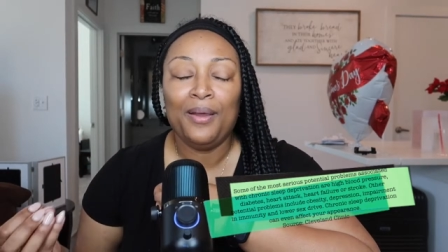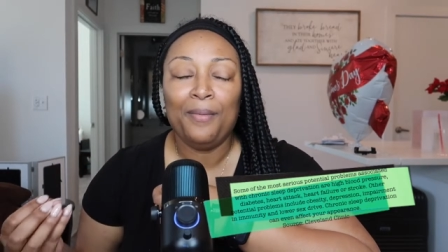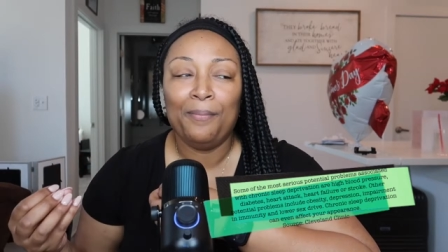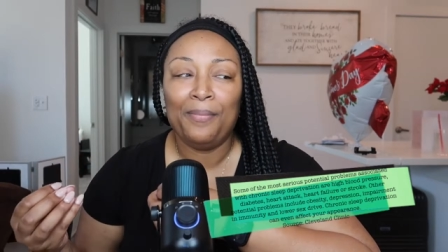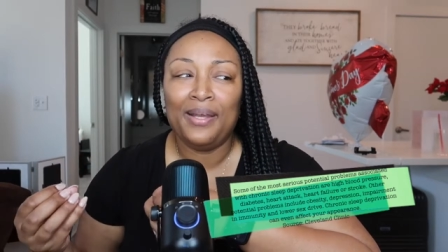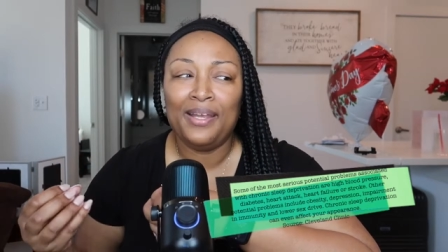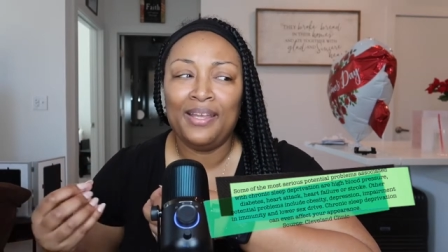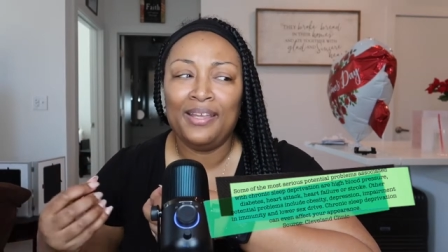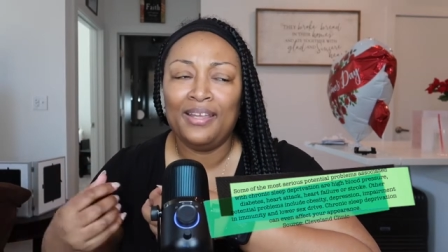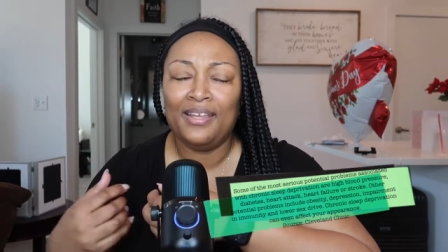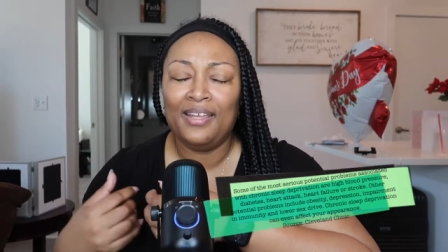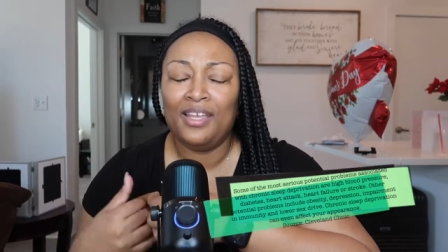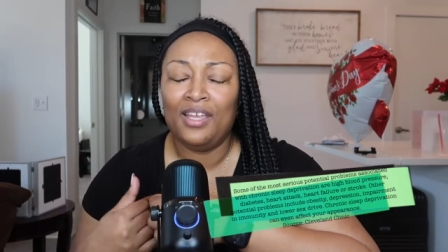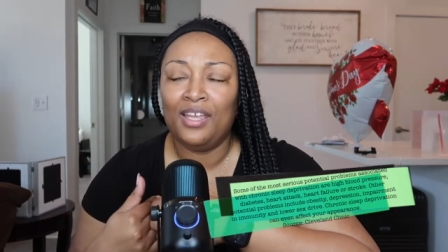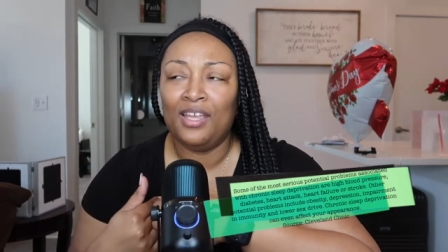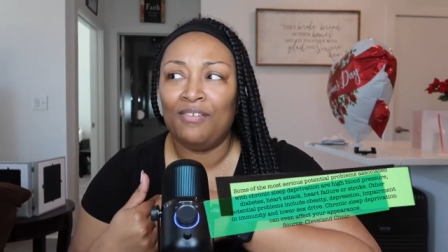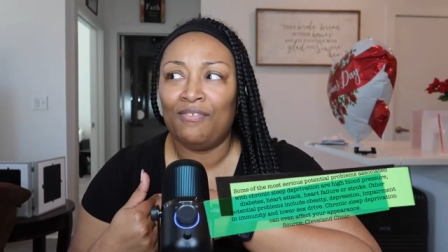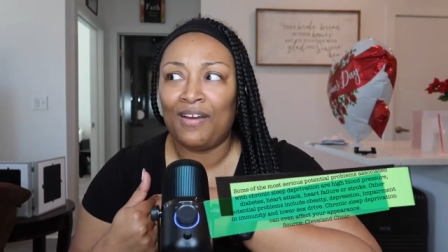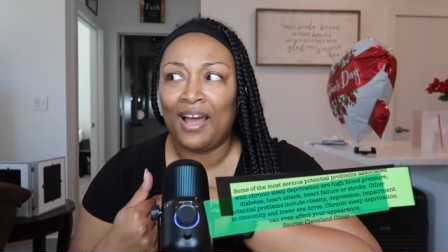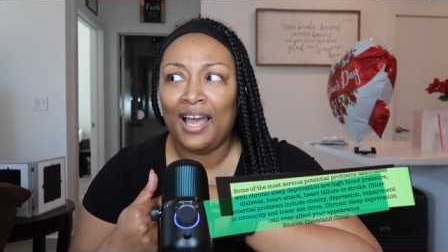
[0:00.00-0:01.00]
But
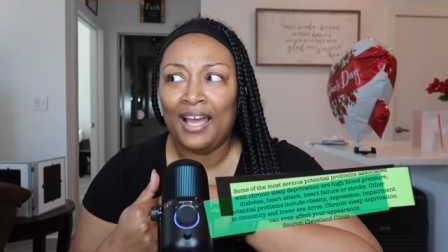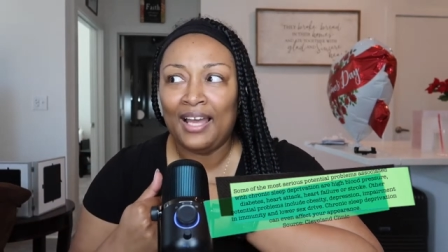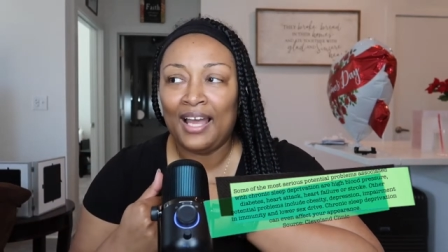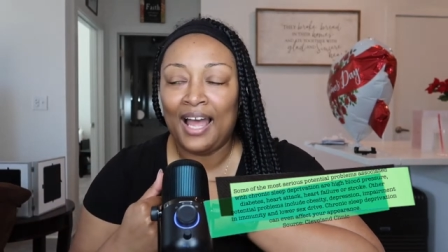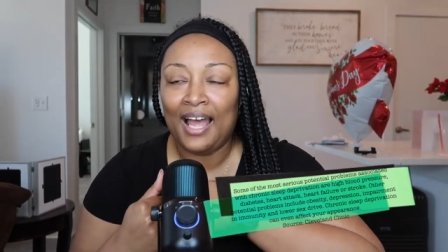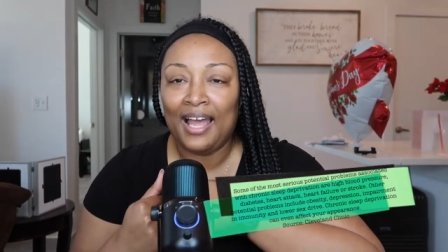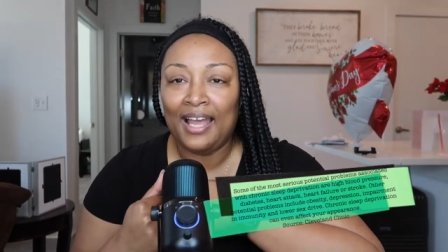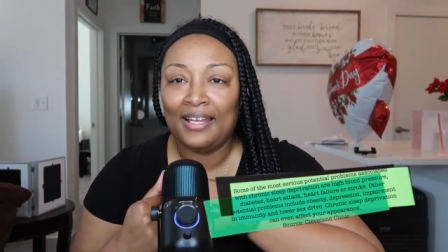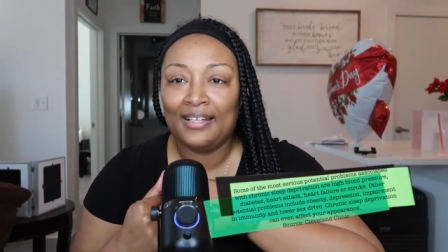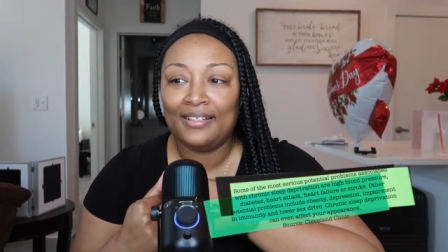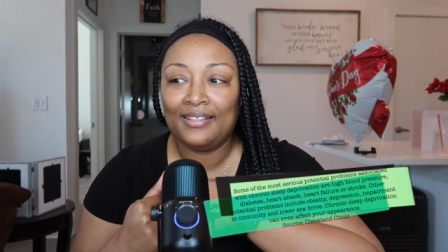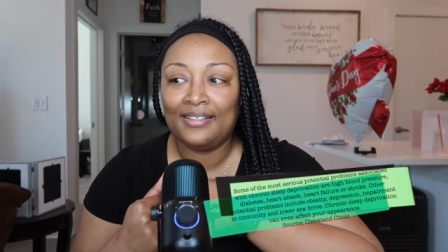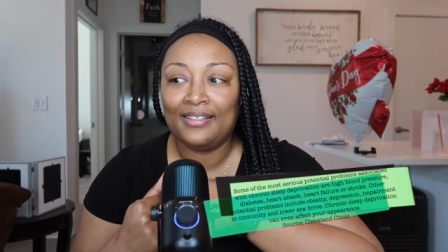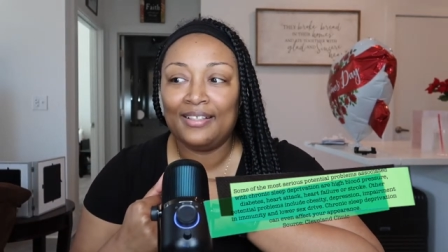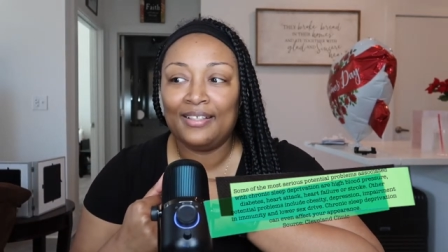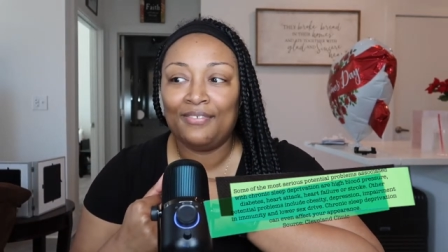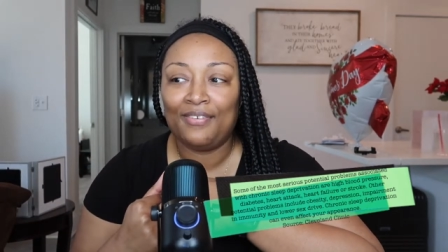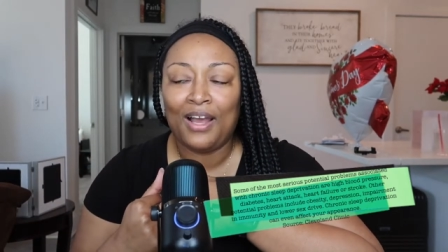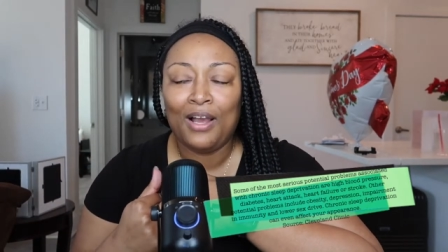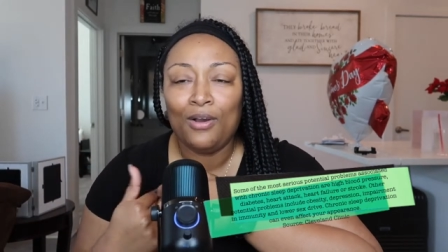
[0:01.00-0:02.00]
if I got
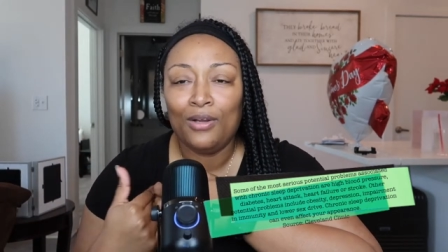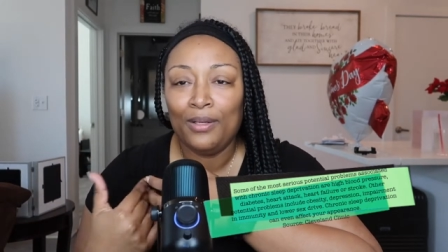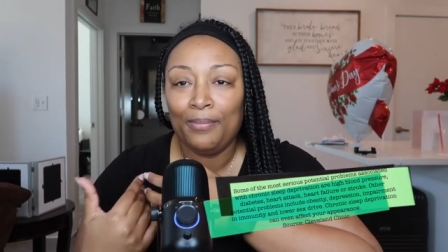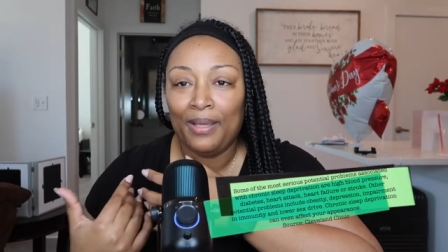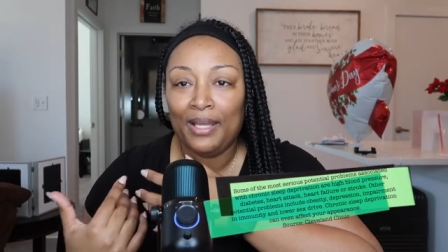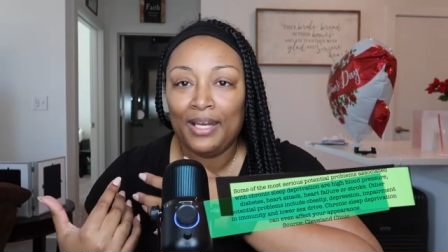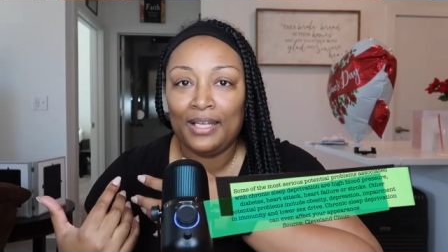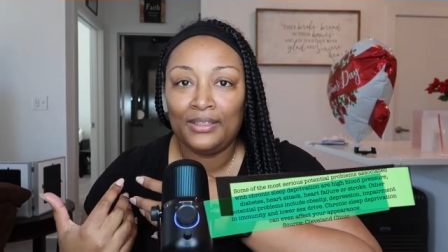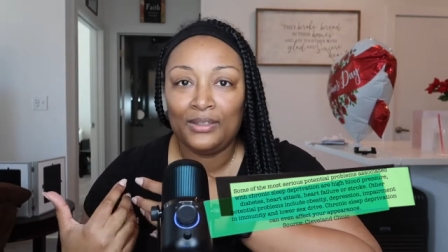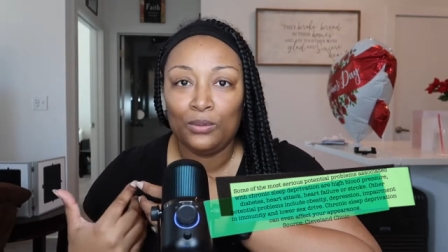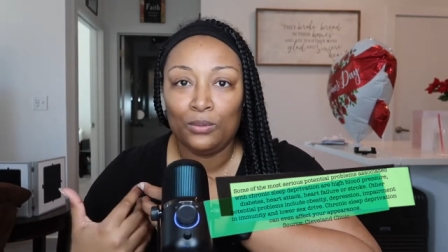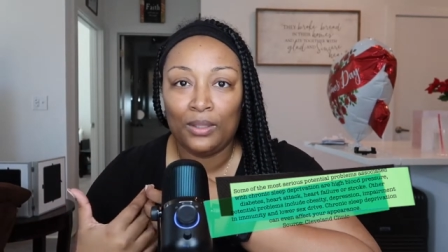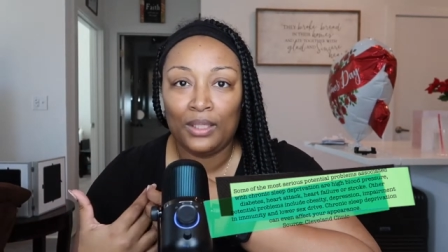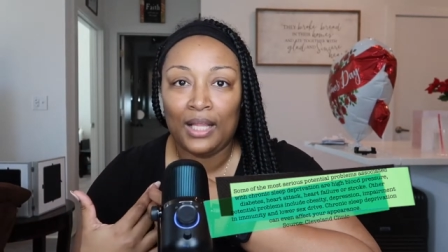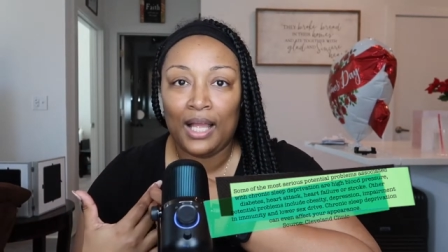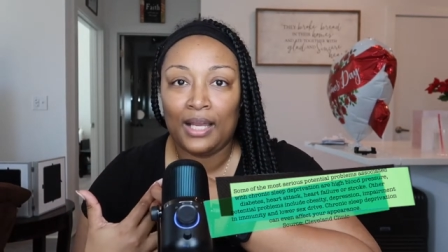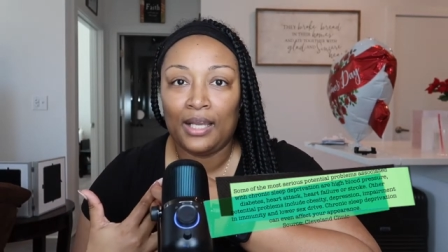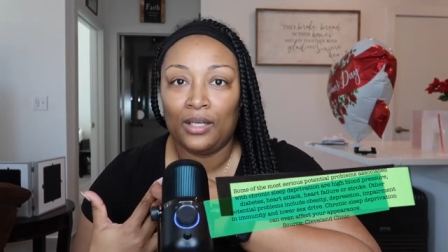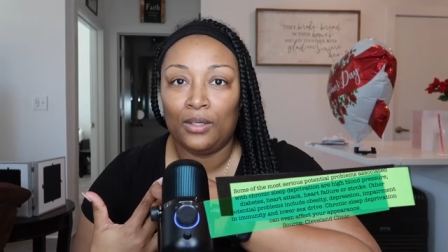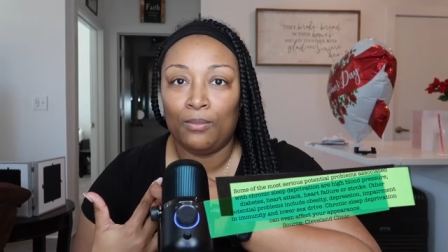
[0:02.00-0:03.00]
if I go to bed at two
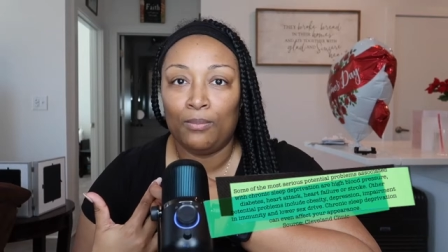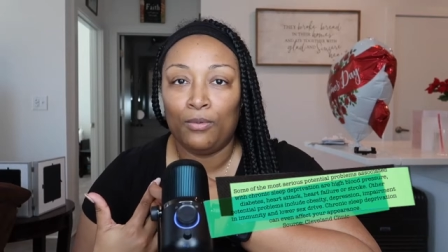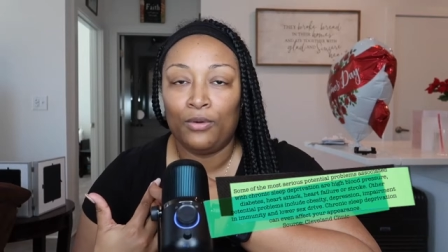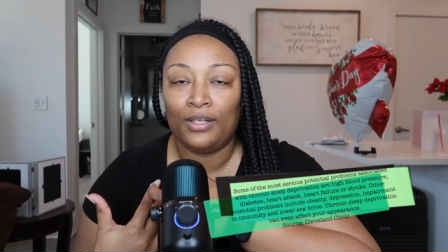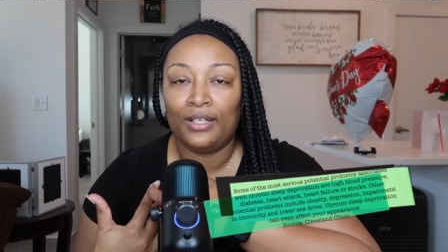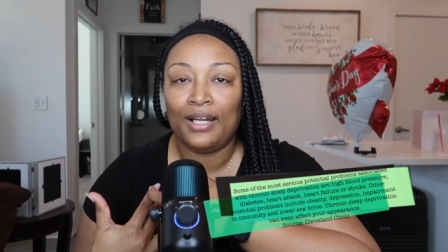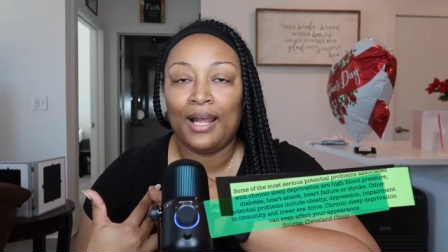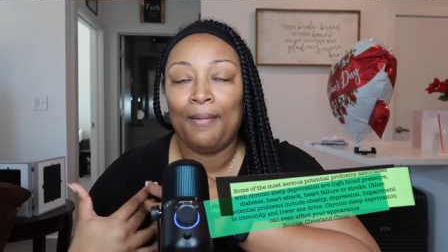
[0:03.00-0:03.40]
o'clock in the morning,